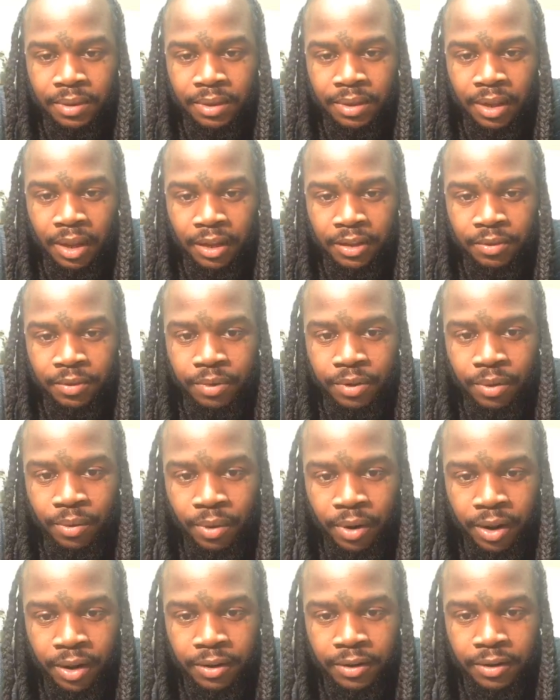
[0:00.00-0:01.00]
Guest
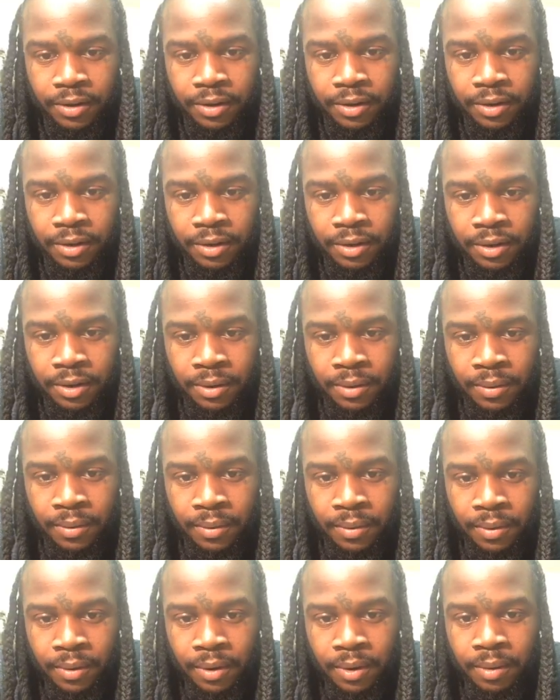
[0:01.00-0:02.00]
request.
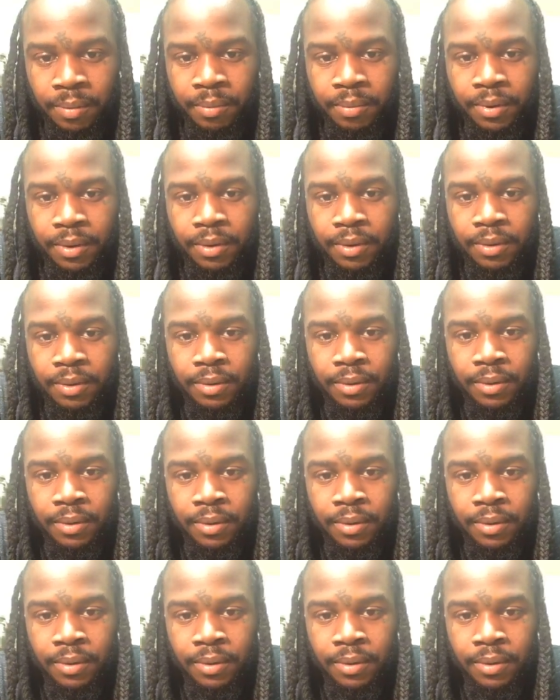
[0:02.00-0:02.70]
Boom.